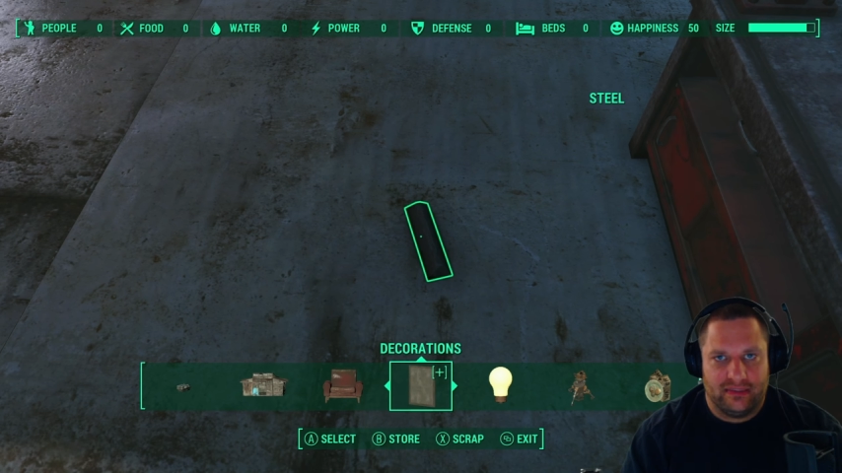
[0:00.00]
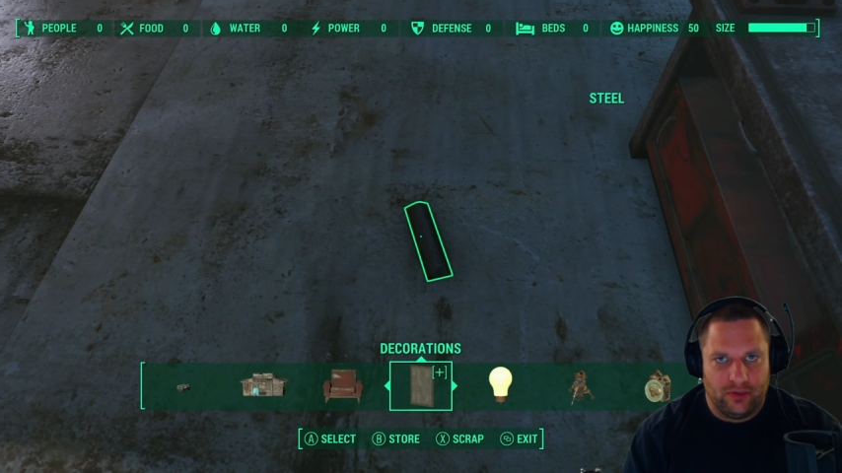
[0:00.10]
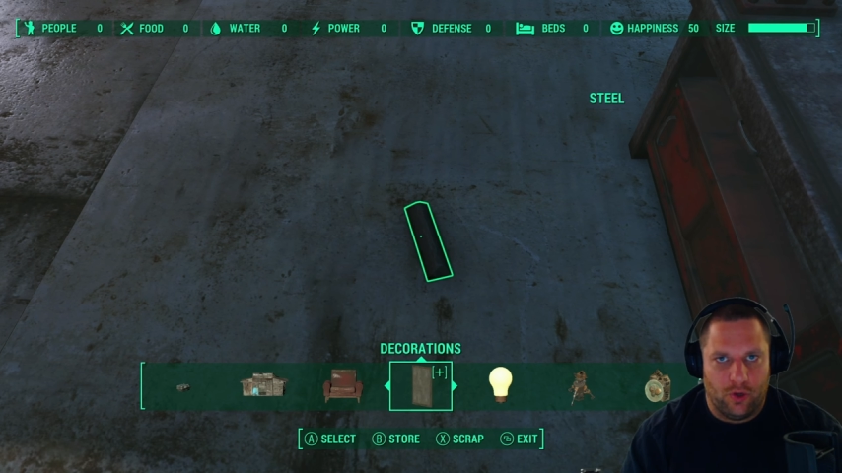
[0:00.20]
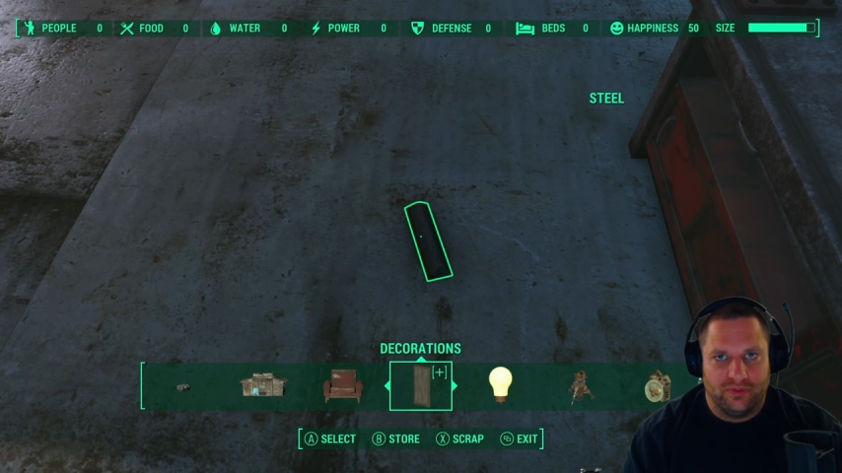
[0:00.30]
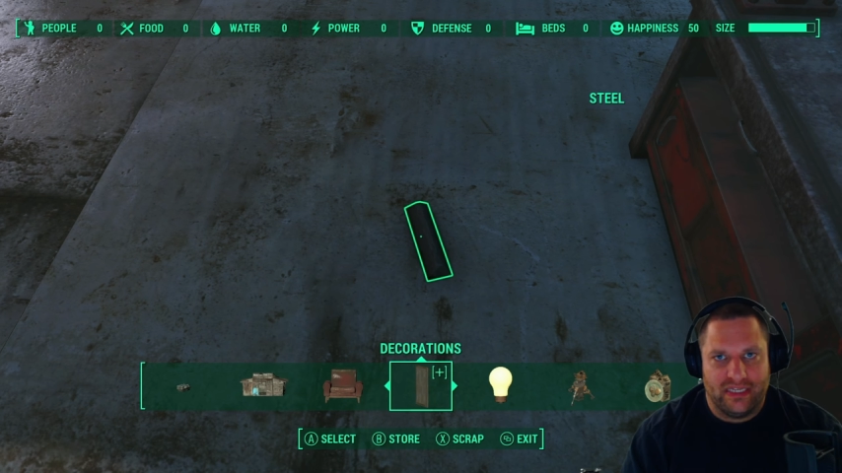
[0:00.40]

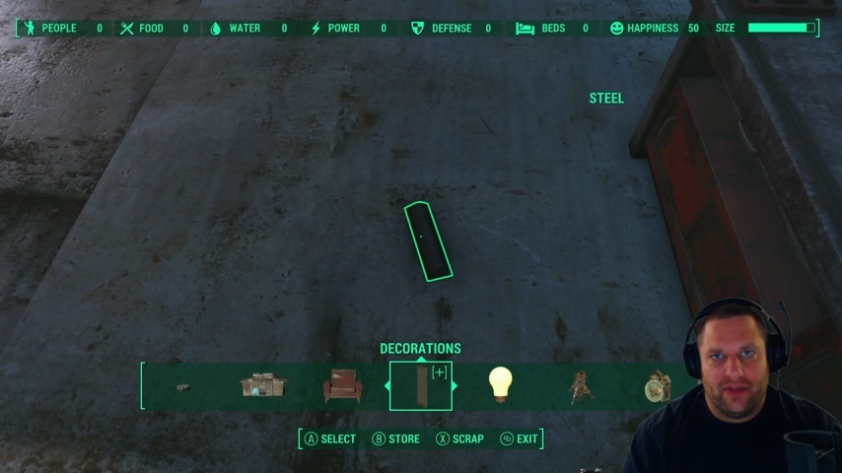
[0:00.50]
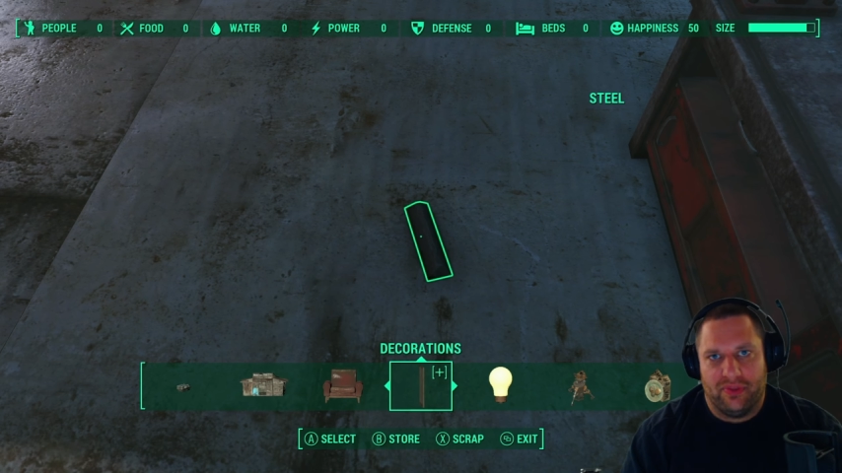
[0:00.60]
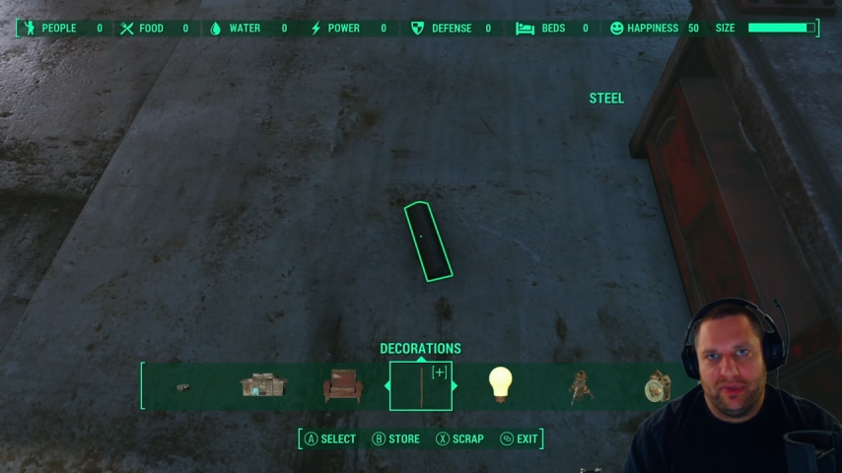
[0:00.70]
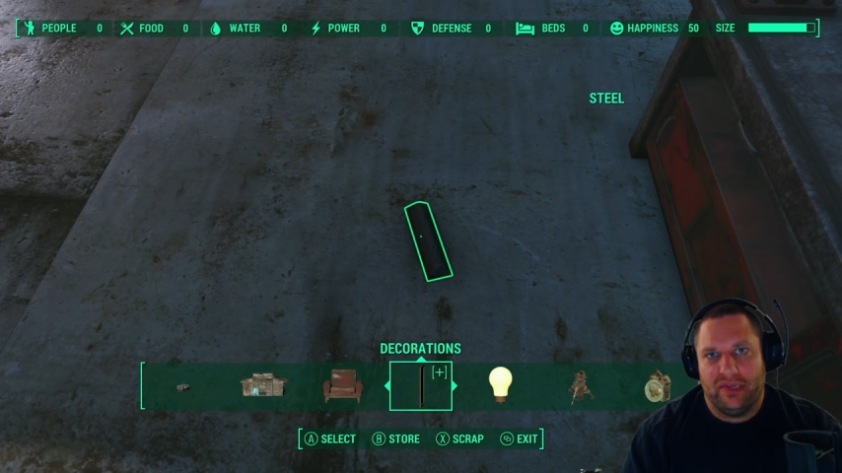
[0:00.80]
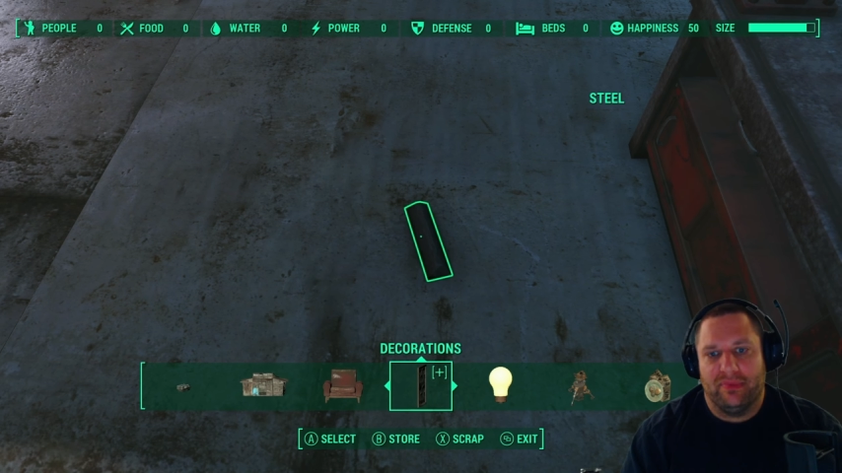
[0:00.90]
hold down the
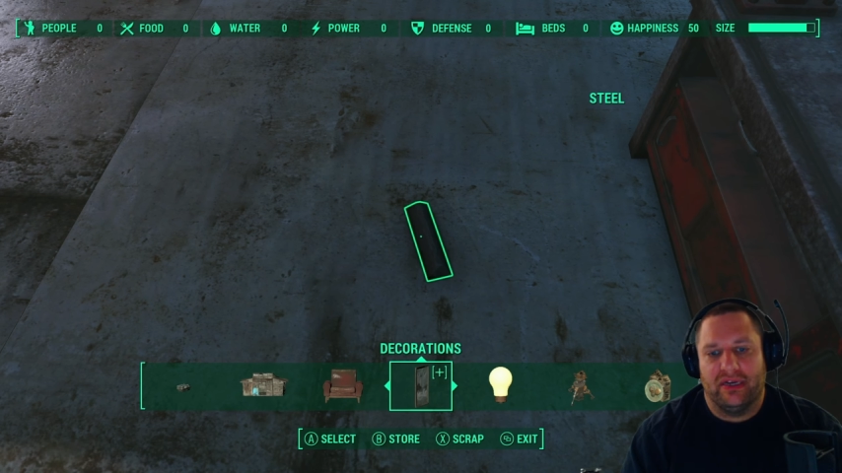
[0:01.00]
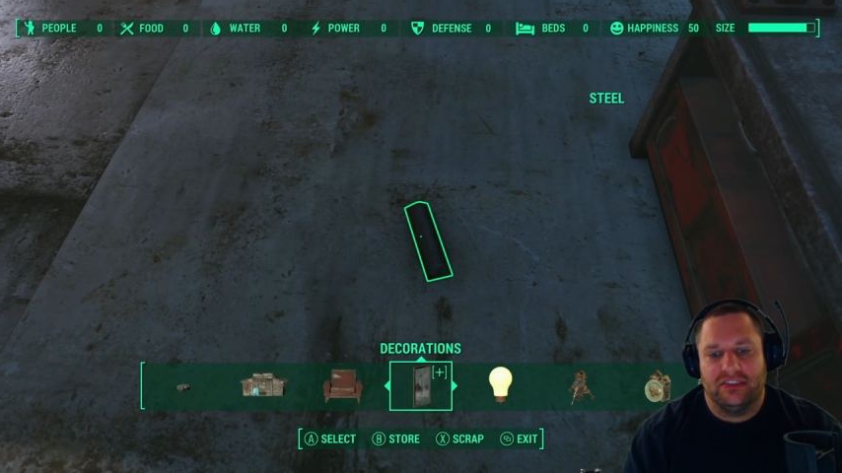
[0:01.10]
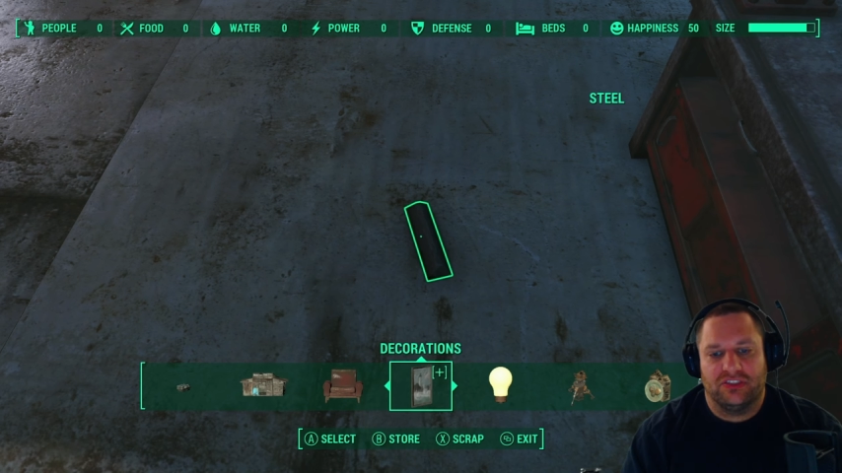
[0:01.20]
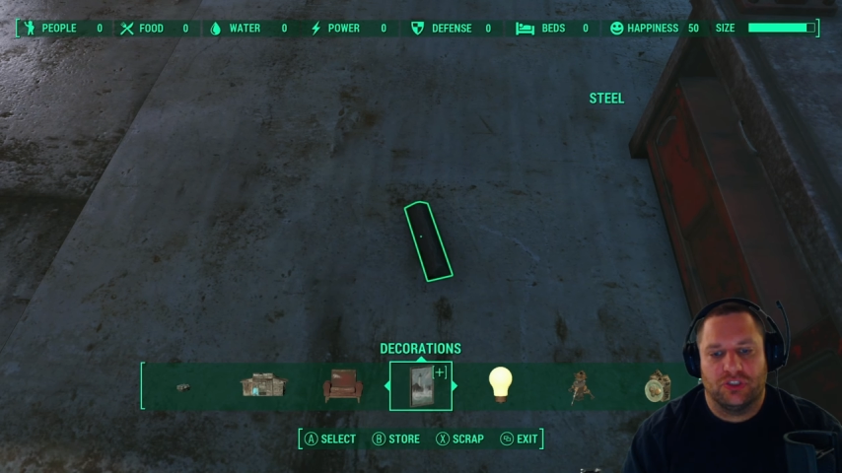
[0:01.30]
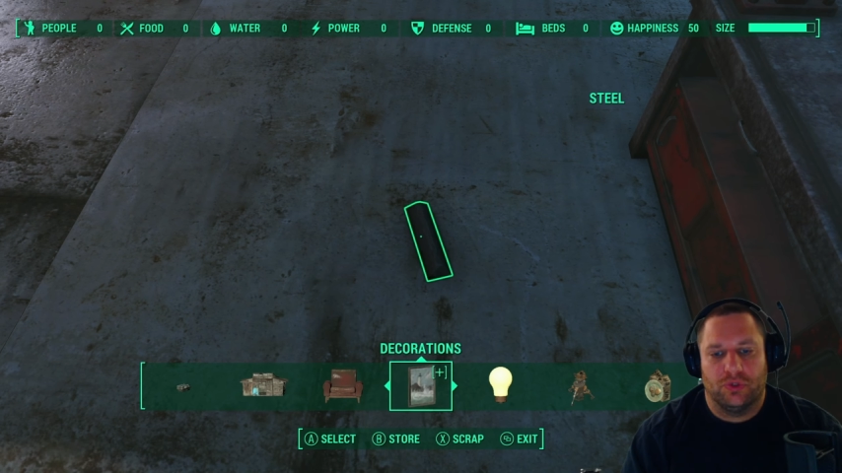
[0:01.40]
B button
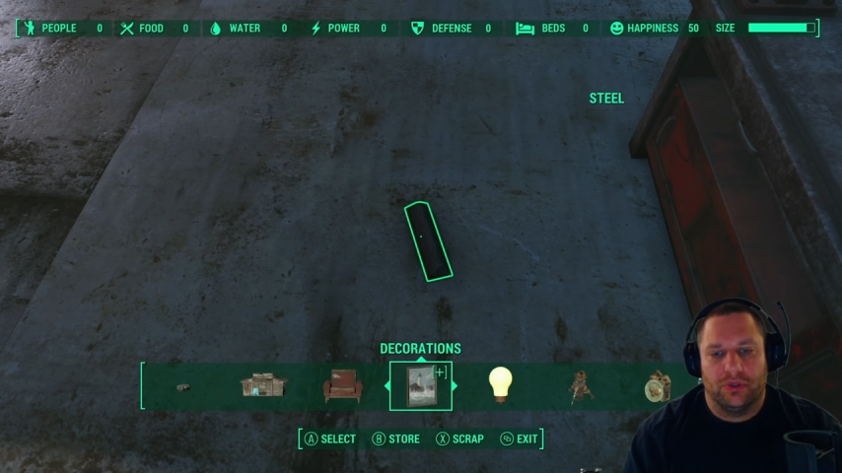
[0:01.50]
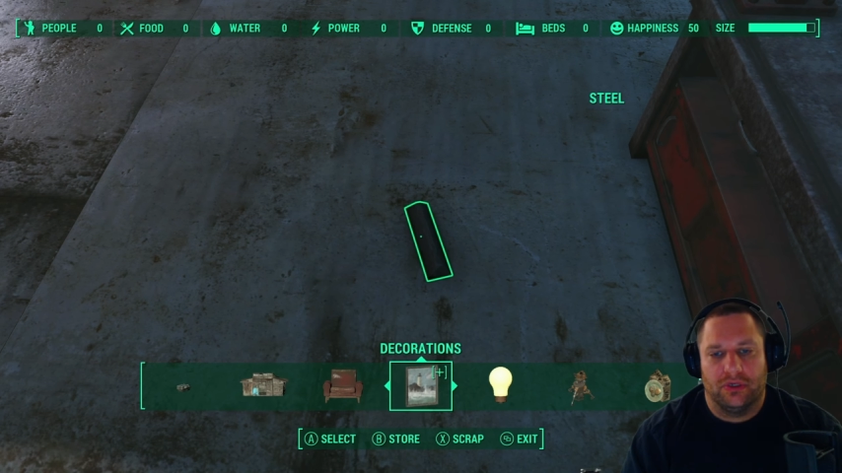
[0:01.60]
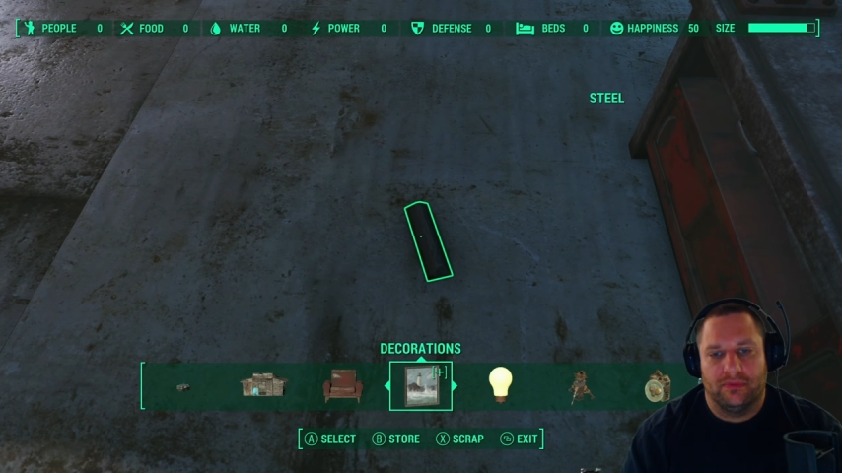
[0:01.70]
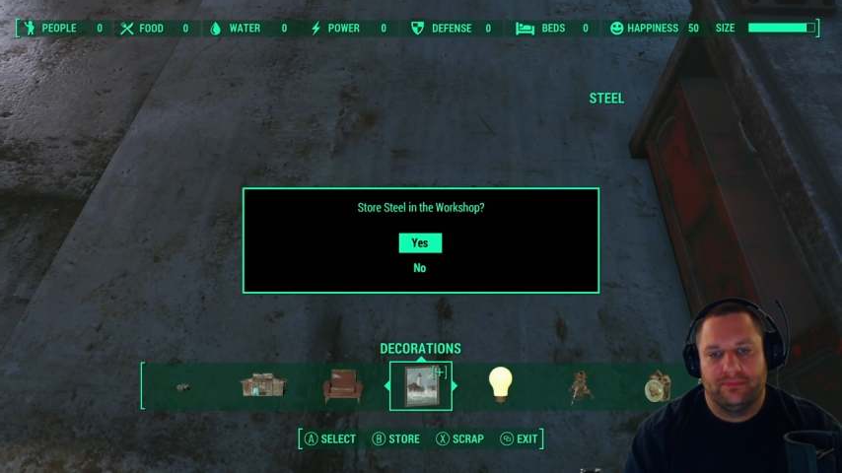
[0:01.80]
to store.